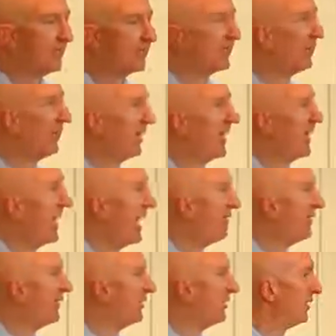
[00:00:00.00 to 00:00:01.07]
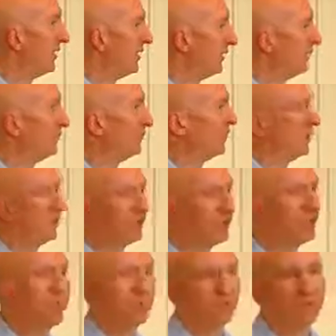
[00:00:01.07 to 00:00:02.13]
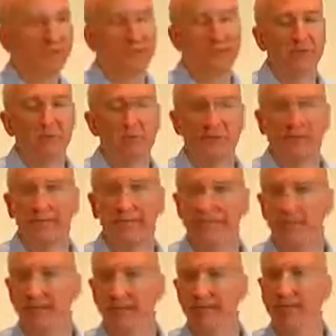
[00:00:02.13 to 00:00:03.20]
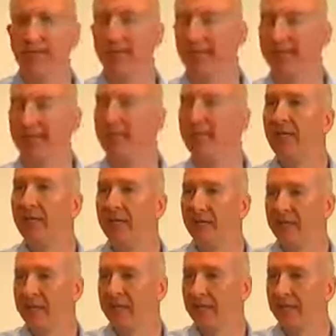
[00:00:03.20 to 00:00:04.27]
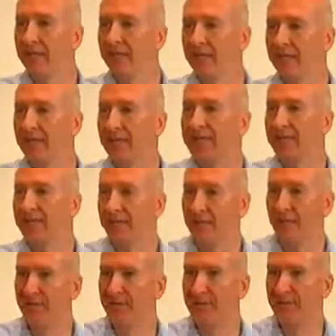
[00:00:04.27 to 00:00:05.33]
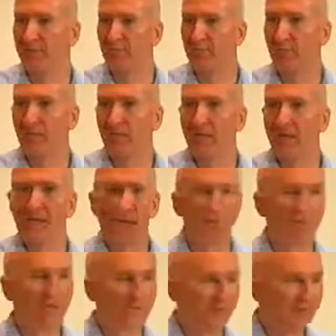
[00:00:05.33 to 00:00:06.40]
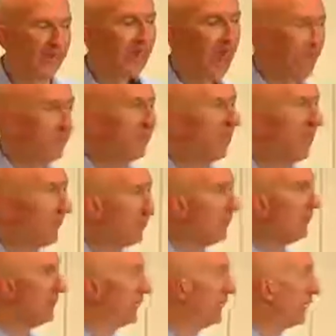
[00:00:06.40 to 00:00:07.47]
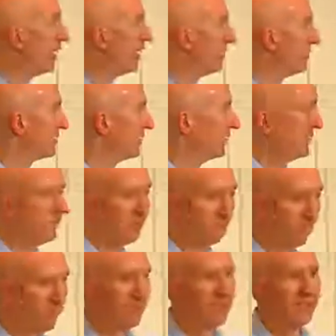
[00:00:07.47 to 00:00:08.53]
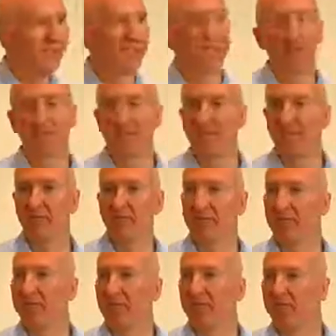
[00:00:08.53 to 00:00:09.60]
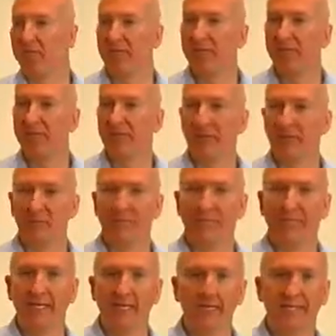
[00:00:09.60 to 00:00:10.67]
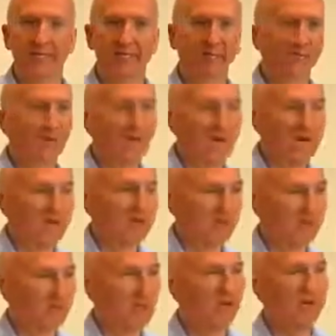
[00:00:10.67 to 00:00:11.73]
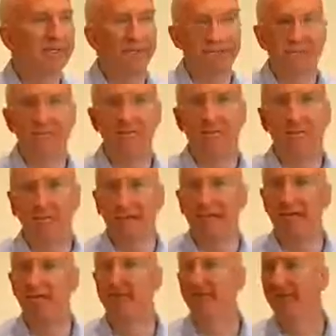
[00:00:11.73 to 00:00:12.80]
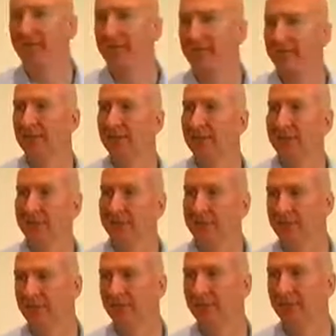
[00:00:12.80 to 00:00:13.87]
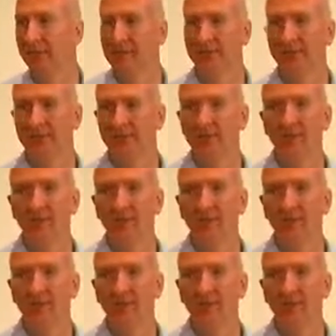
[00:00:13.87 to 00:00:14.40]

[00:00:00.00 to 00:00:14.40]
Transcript: And so they have the ability to merge duplicates and then to delete the duplicate constituent. Well, that would be helpful to know. So again, when someone steps in your place to see why does Mary and Sally have the right to delete constituents.